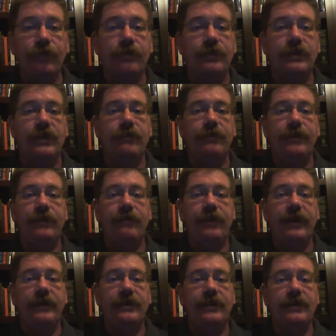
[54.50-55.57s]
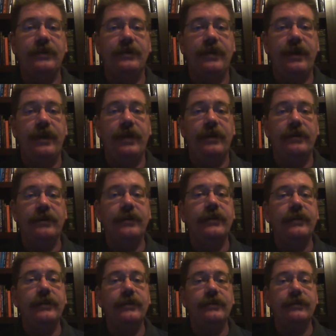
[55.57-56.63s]
with some of the devices and
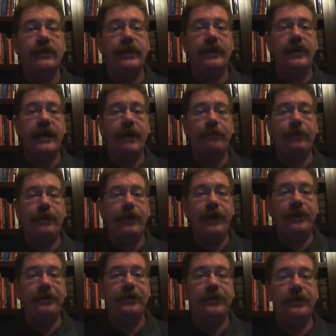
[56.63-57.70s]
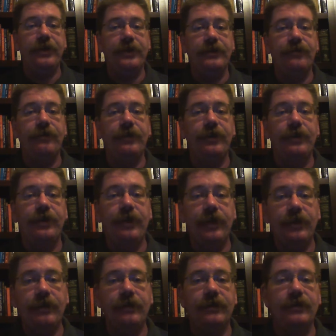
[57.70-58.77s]
is an application that's going to
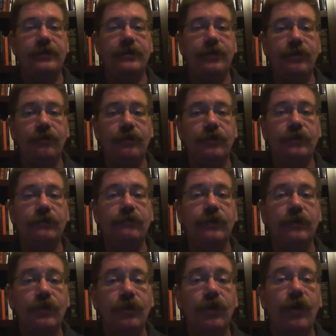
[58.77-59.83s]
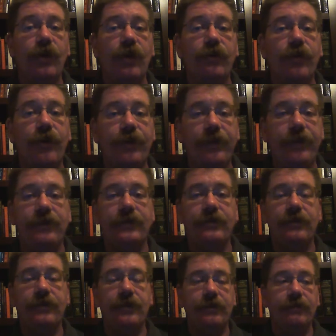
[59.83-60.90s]
need continual growth if it's
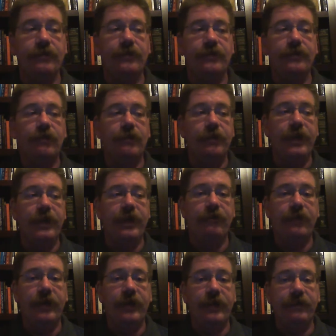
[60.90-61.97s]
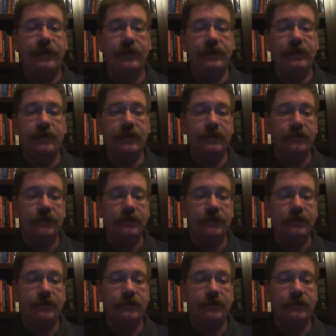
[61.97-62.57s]
going to still remain relevant.